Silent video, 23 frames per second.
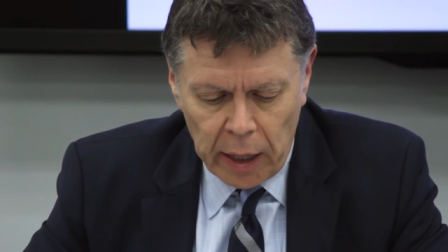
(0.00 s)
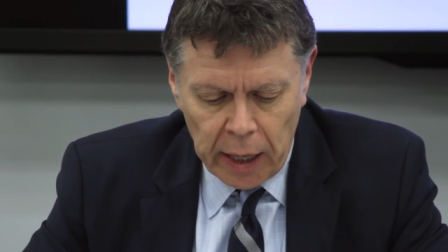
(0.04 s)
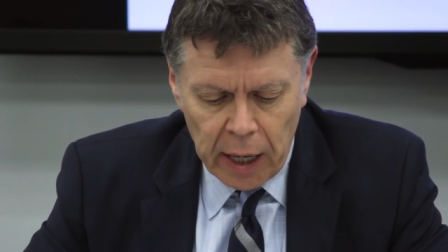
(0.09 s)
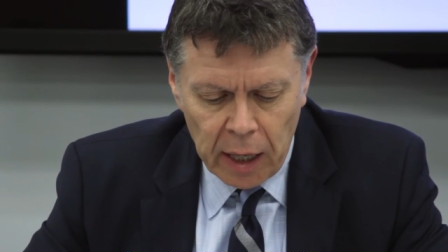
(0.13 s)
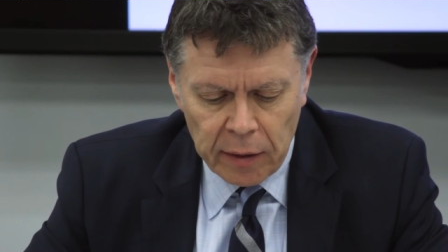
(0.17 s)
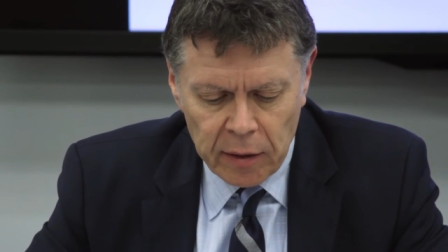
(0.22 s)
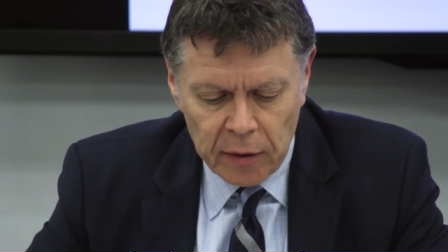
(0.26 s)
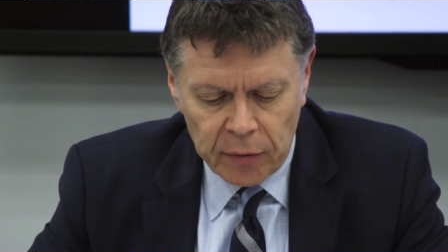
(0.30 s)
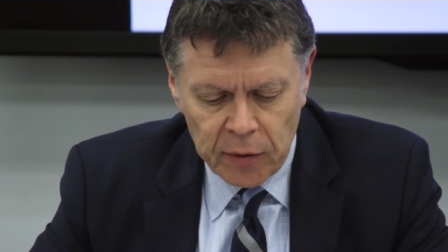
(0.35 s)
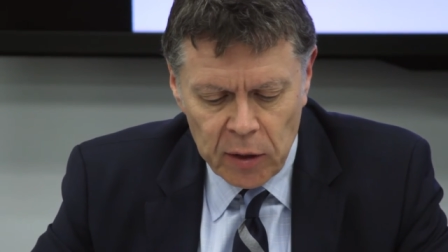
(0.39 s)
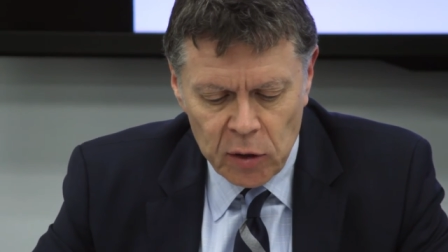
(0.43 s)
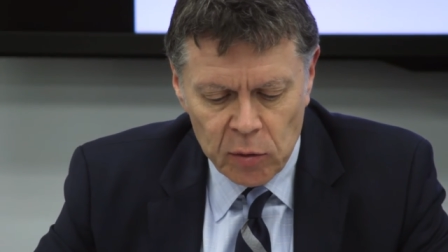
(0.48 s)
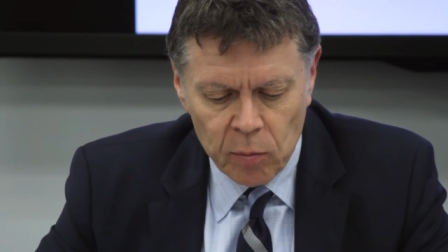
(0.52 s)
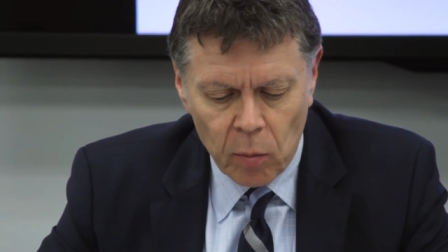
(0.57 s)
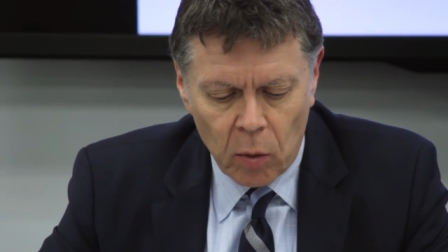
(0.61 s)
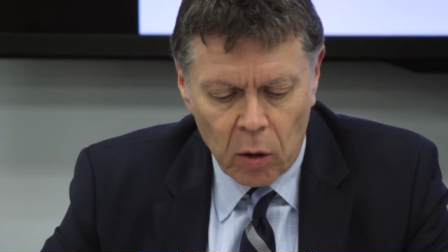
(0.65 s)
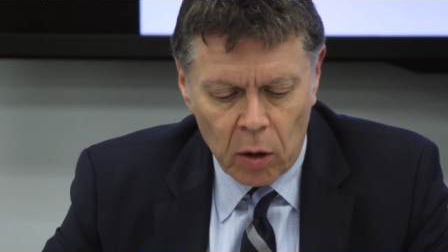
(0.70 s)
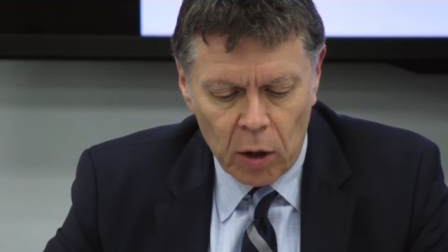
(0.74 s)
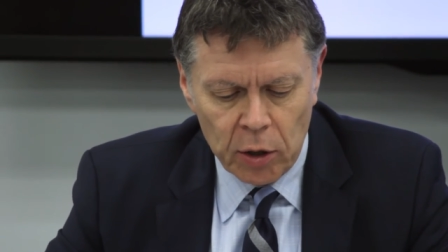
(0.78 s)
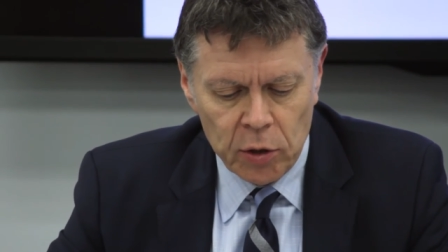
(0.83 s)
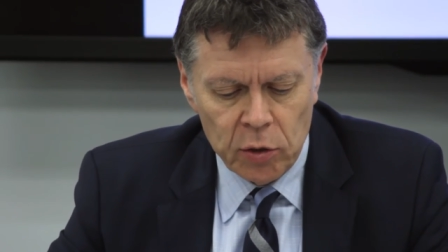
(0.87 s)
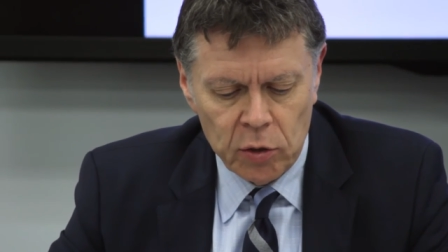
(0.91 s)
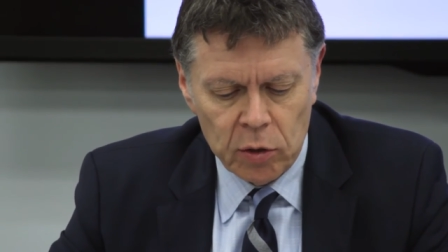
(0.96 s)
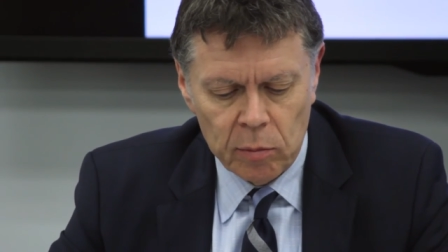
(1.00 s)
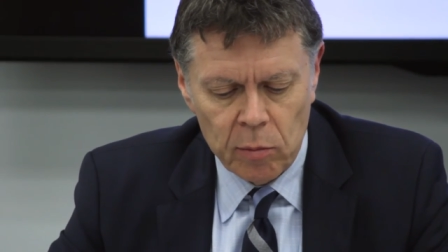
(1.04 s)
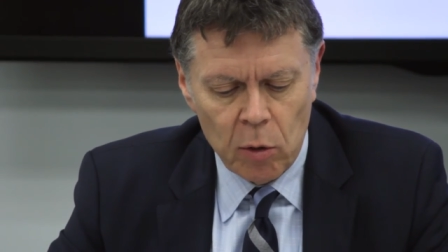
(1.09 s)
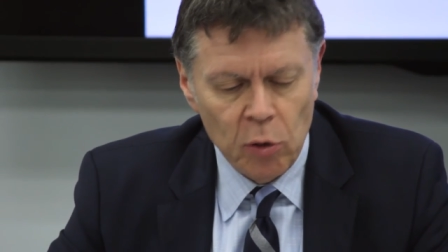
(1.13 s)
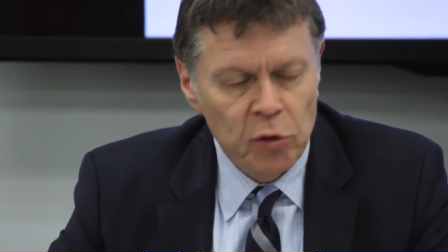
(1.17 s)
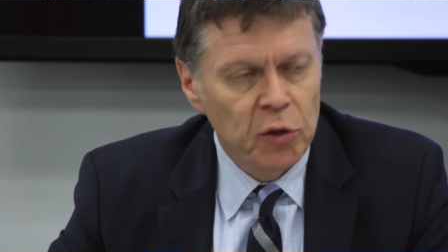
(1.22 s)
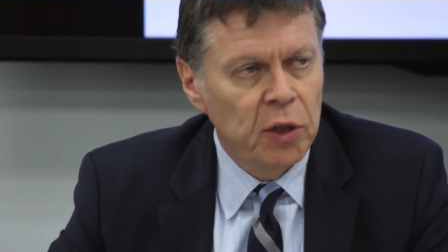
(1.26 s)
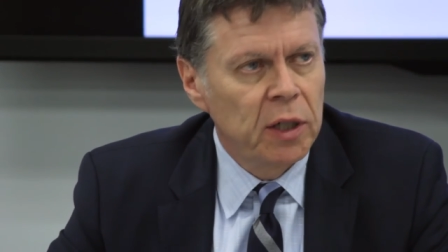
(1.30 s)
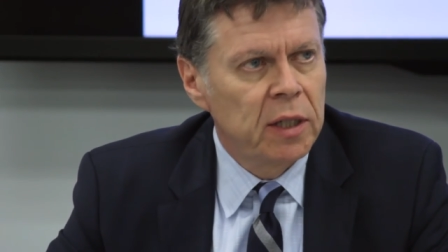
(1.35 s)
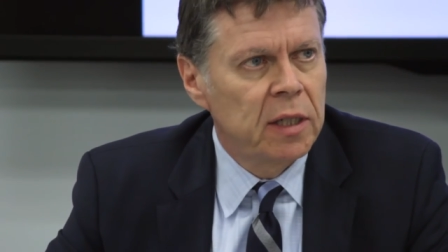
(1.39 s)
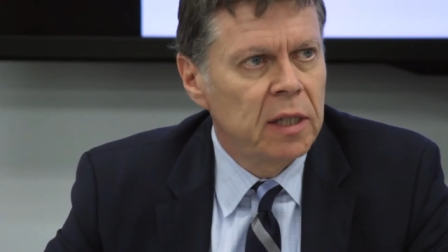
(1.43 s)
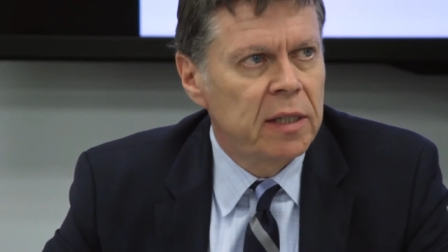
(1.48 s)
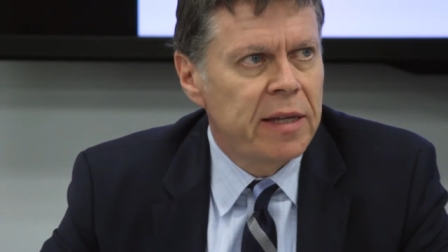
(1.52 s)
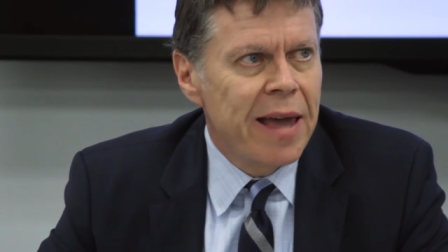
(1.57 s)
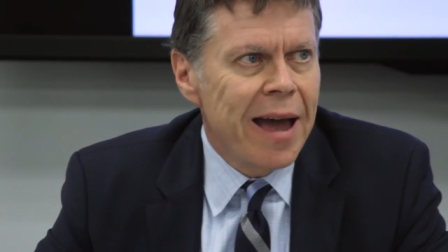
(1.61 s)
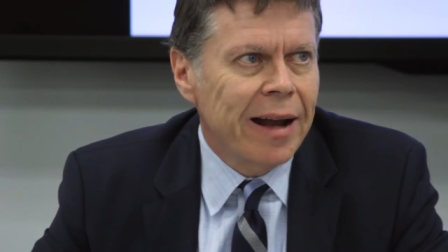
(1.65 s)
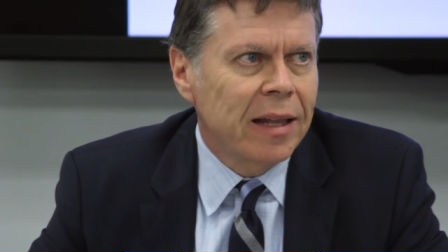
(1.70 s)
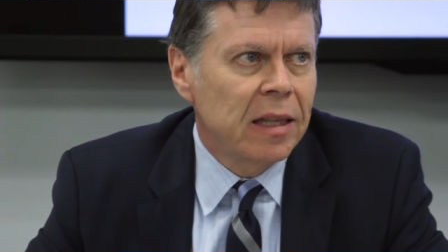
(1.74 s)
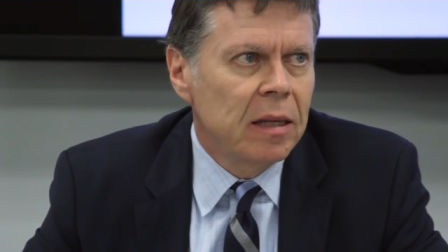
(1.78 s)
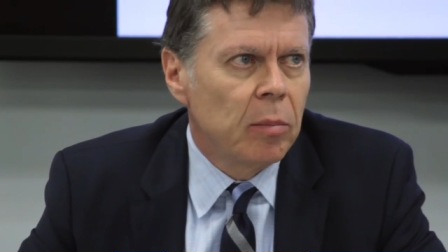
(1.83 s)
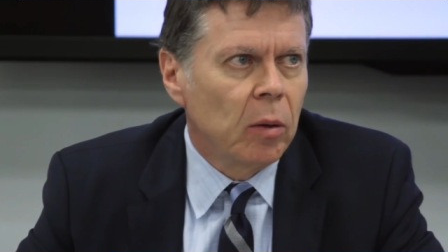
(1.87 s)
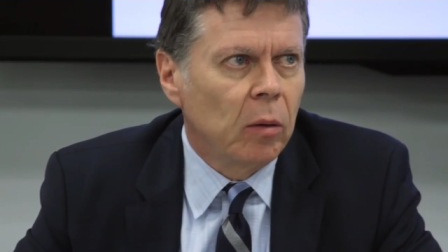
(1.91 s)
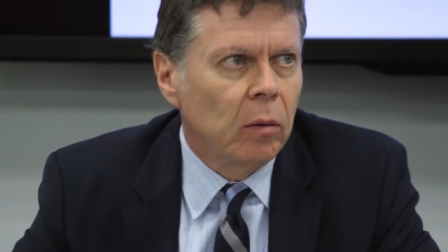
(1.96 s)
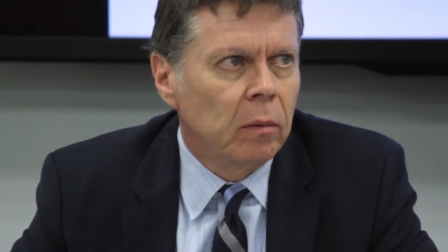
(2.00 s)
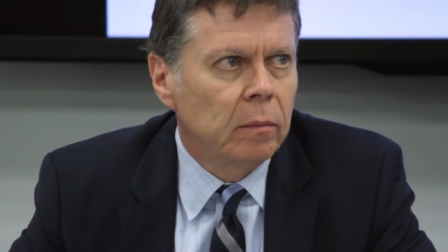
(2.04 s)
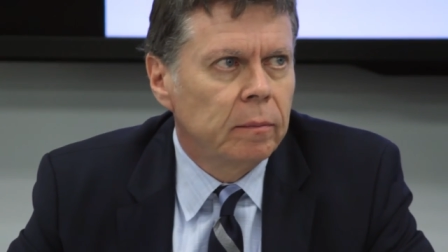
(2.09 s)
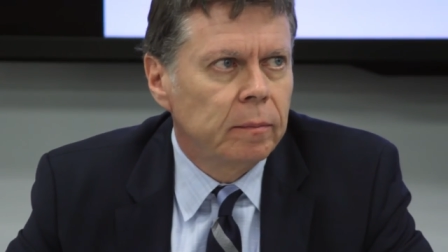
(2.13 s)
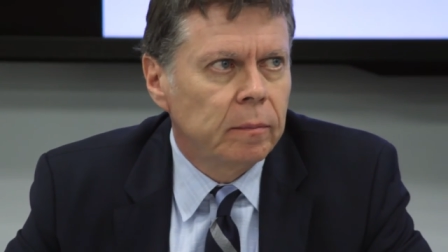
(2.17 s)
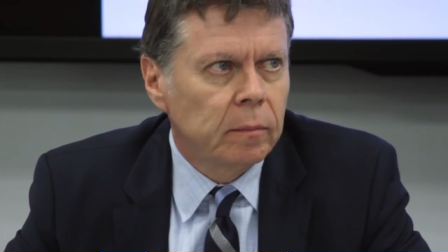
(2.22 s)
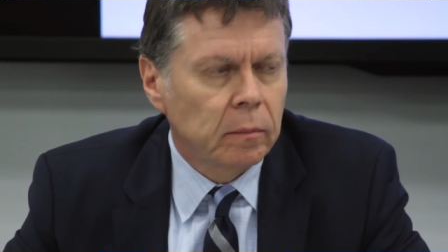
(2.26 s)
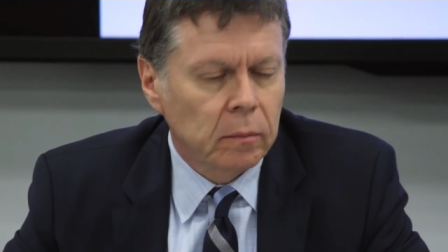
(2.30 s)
and that these margins are mostly detectable